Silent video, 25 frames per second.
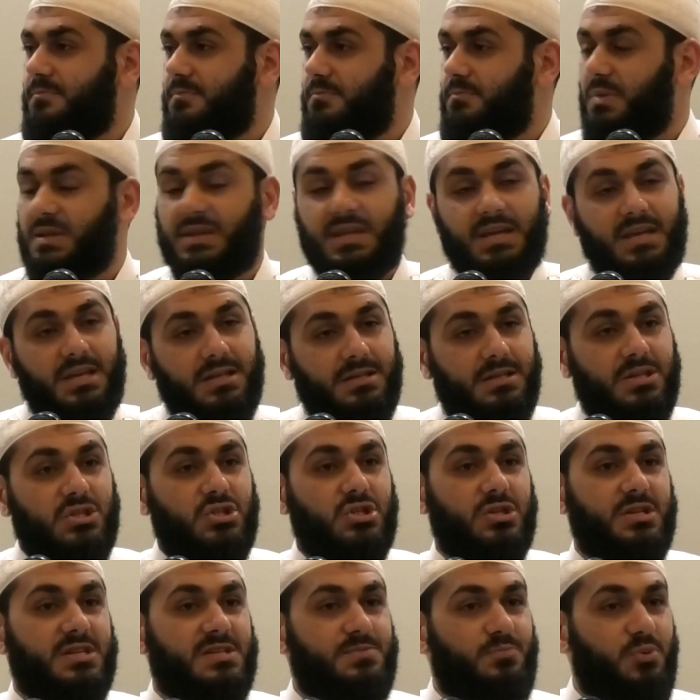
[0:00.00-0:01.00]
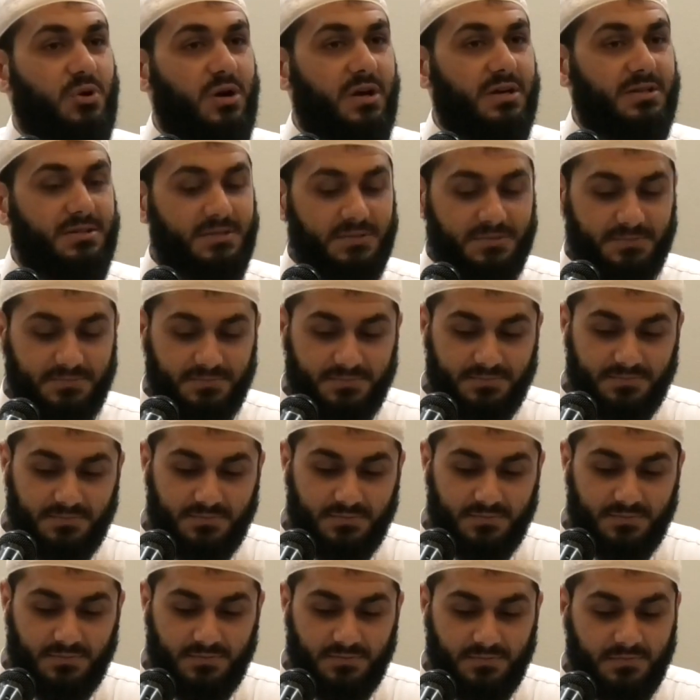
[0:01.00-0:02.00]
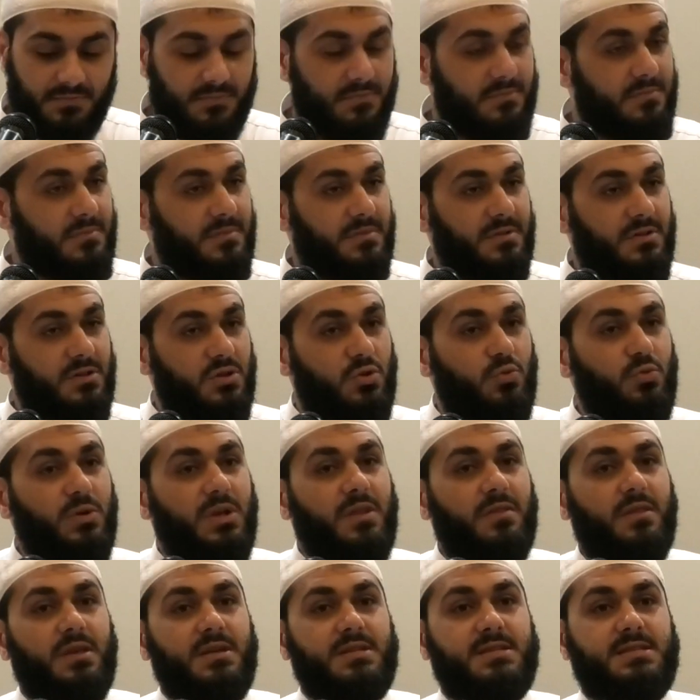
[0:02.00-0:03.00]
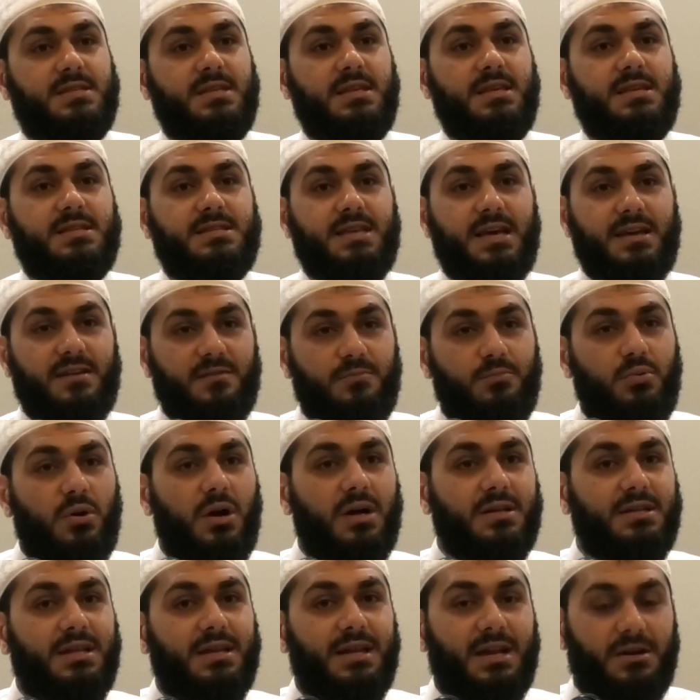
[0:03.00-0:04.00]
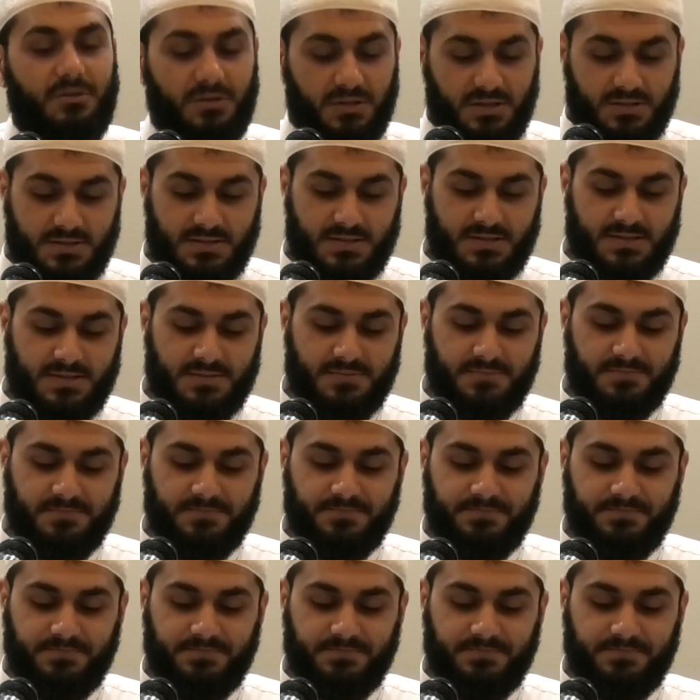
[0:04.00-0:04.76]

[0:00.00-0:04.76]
But the condition is pride. Doing these things out of pride and arrogance,